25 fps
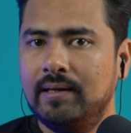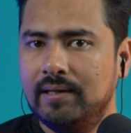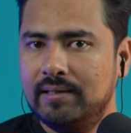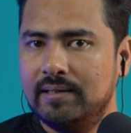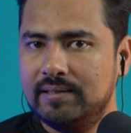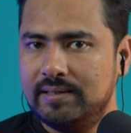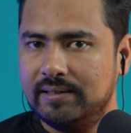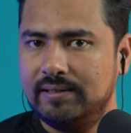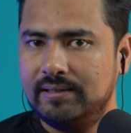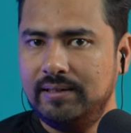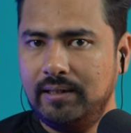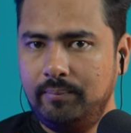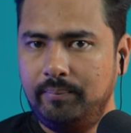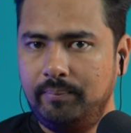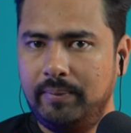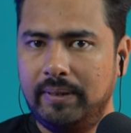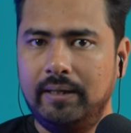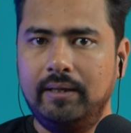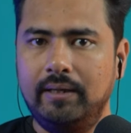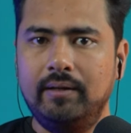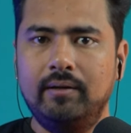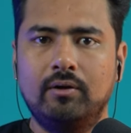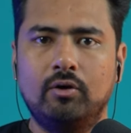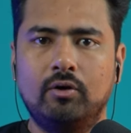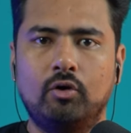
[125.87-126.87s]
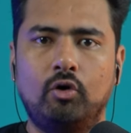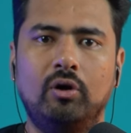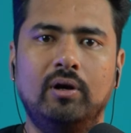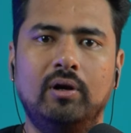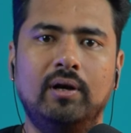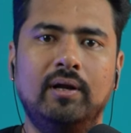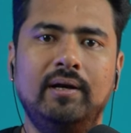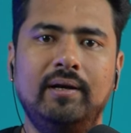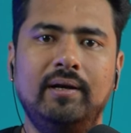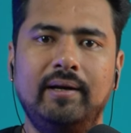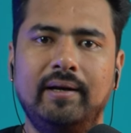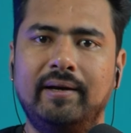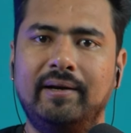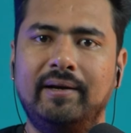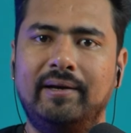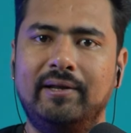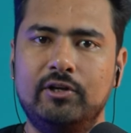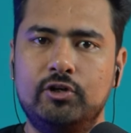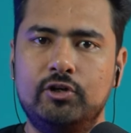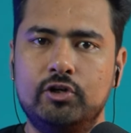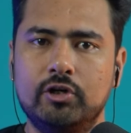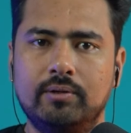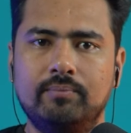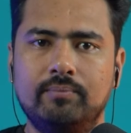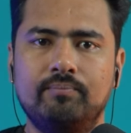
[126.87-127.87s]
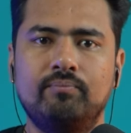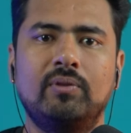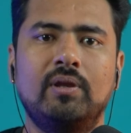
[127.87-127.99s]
signal B colon integer,